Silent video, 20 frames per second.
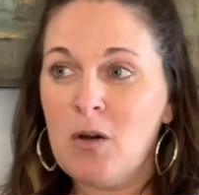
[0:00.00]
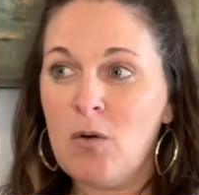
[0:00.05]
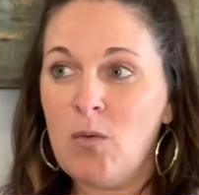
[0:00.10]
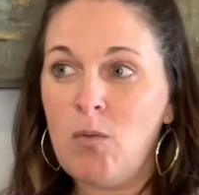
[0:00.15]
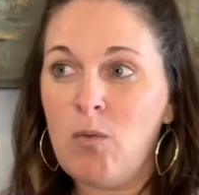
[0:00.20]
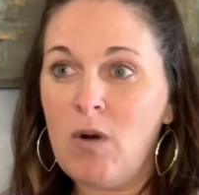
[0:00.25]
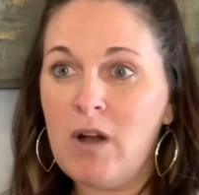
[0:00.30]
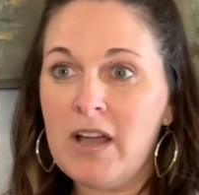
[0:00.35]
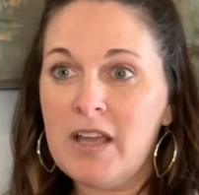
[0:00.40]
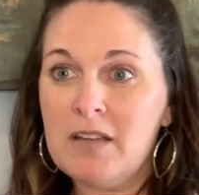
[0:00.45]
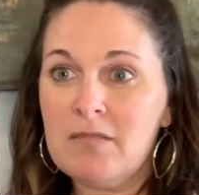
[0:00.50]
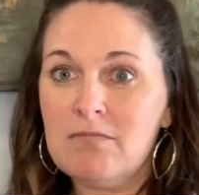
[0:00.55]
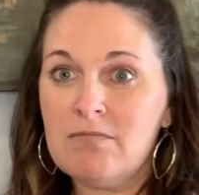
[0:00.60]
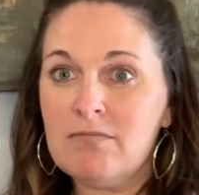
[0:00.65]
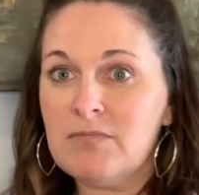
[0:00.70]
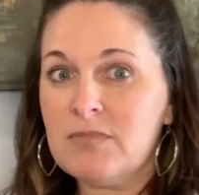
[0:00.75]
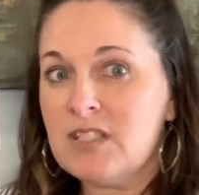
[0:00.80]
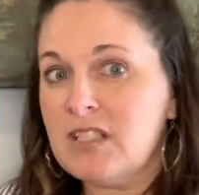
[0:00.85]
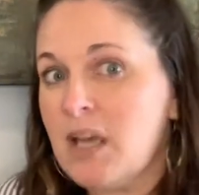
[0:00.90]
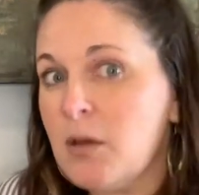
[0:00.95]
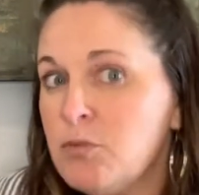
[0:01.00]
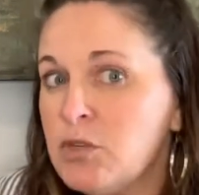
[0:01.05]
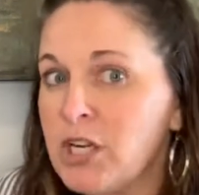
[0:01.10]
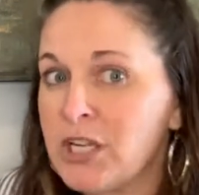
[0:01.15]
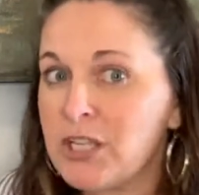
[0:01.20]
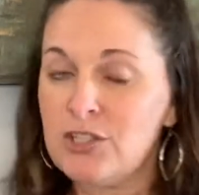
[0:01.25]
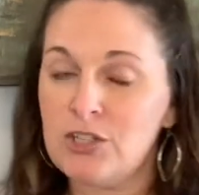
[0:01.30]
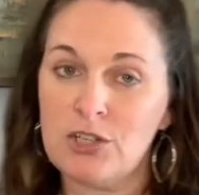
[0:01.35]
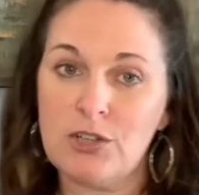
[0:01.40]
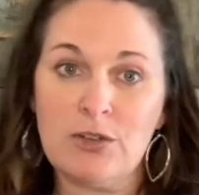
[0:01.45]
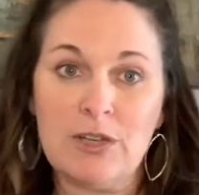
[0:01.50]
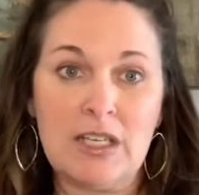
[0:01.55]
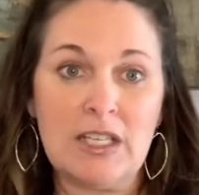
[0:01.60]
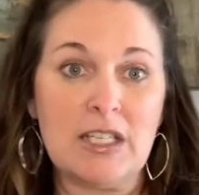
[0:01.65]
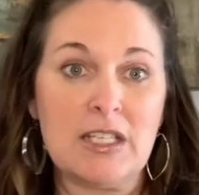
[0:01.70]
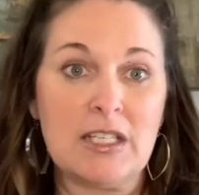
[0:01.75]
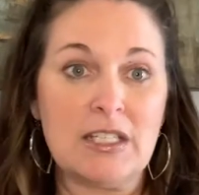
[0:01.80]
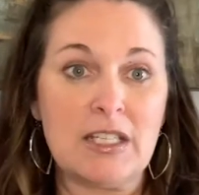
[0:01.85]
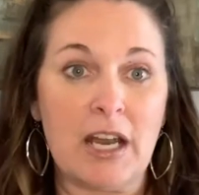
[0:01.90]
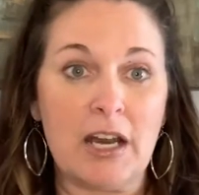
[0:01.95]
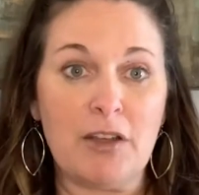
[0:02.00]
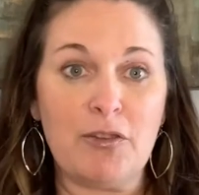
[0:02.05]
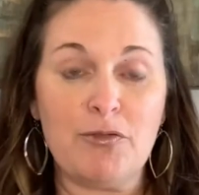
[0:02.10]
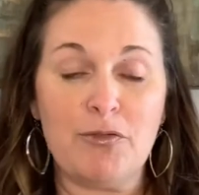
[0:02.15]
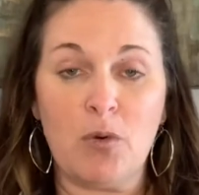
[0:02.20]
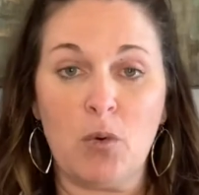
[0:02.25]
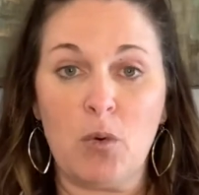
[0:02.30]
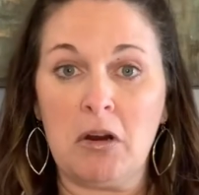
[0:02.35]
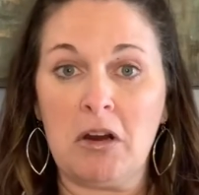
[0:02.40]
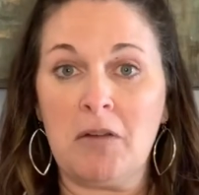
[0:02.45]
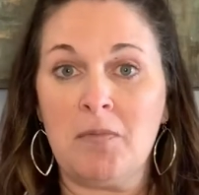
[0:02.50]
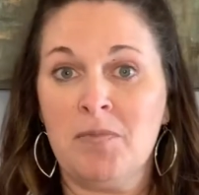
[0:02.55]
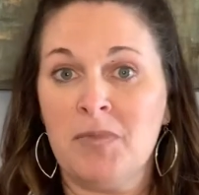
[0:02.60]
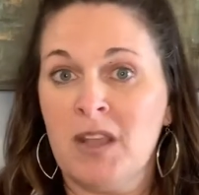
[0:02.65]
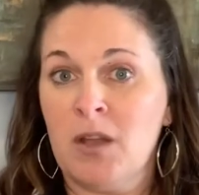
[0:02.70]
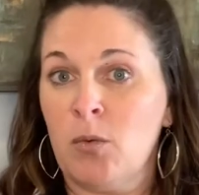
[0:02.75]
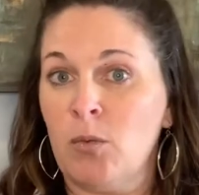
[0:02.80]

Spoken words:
What subjects do you need to study for?